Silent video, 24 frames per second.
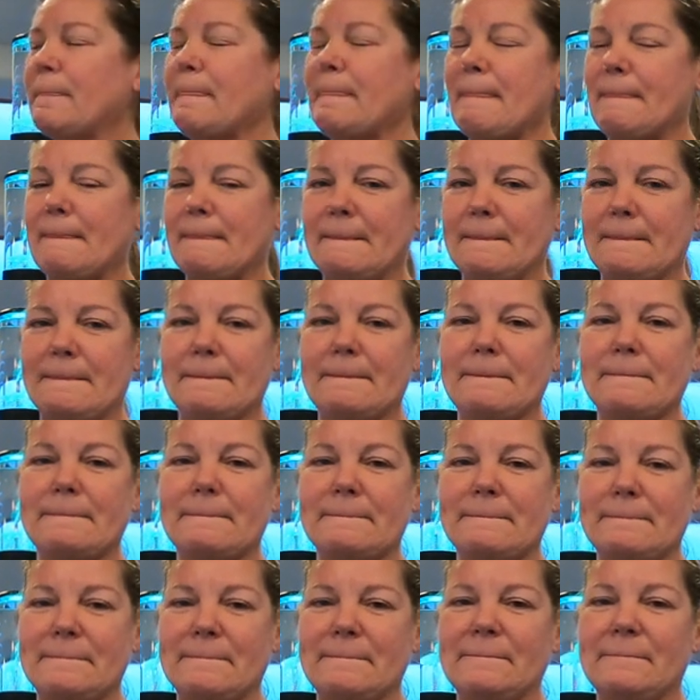
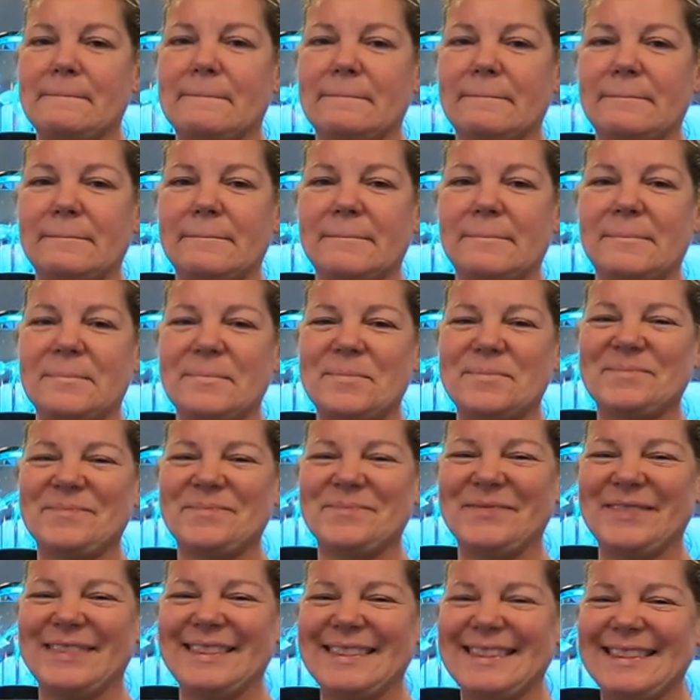
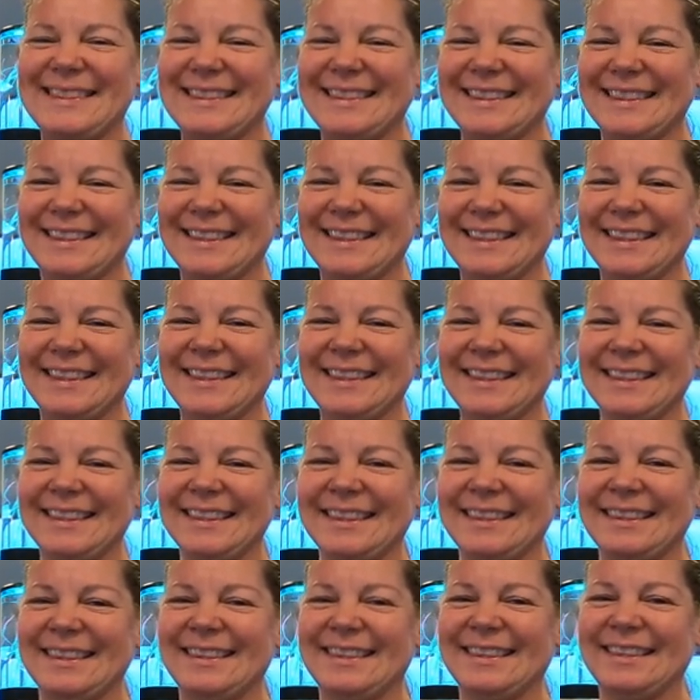
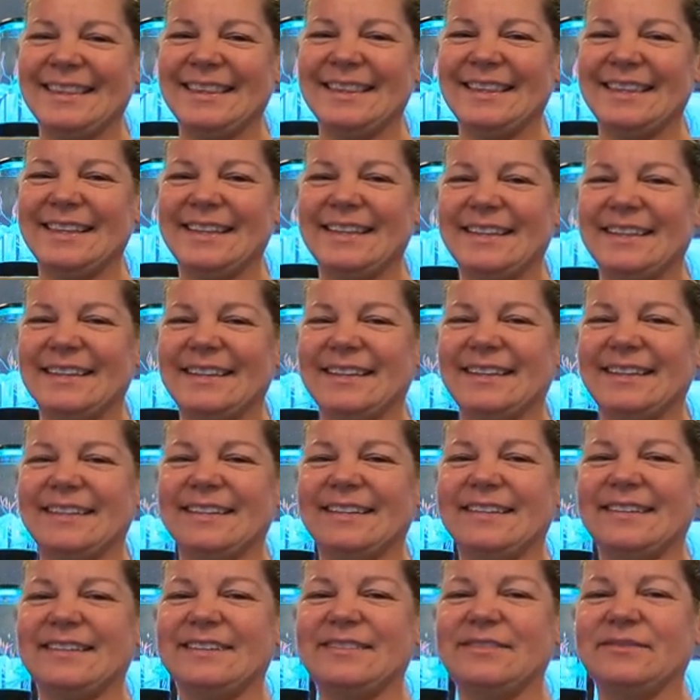
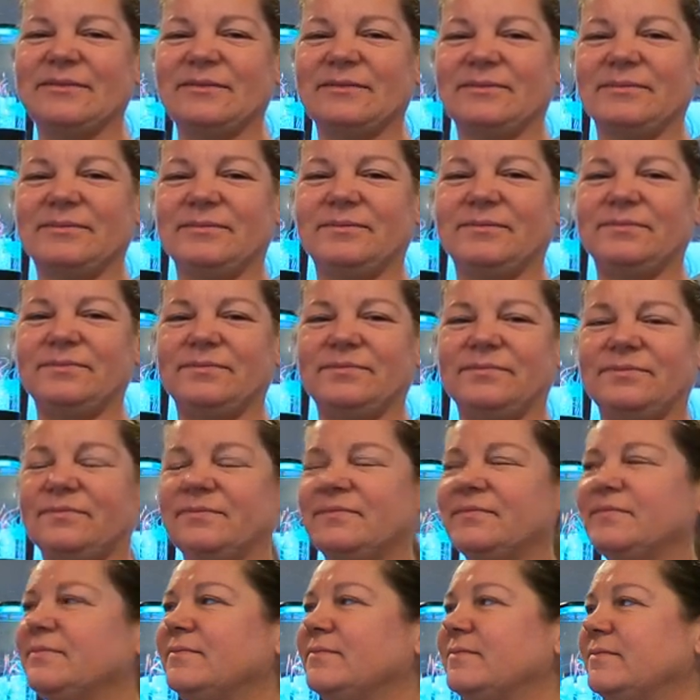
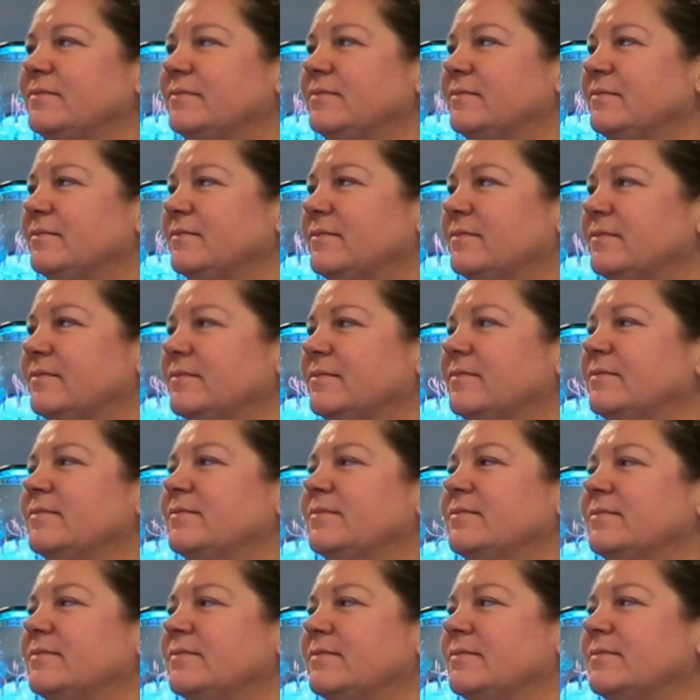
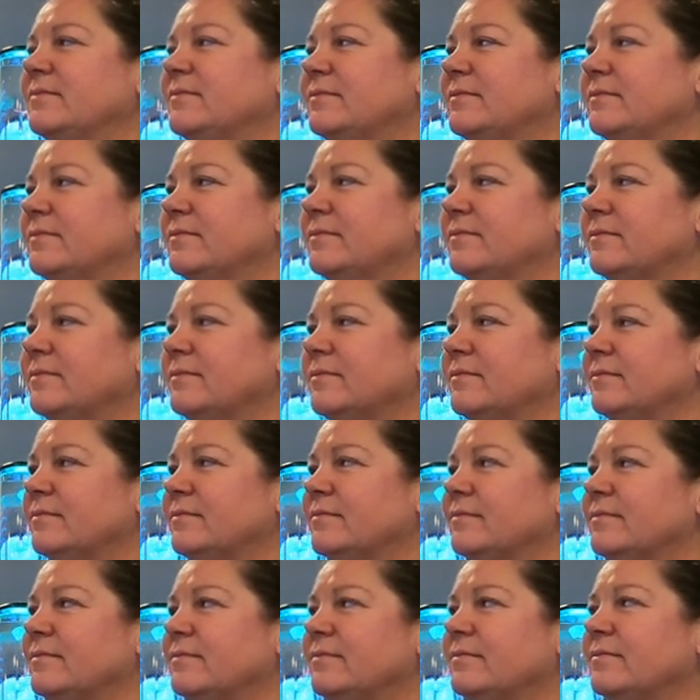
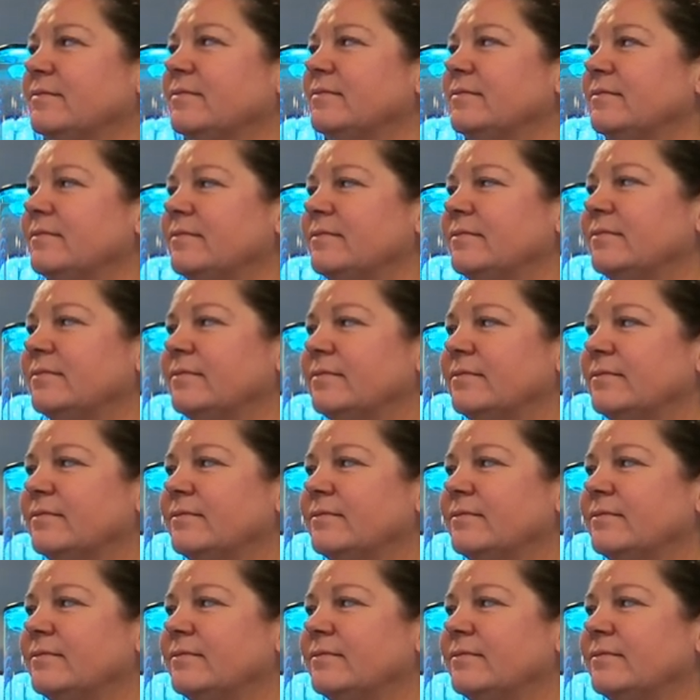(not speaking)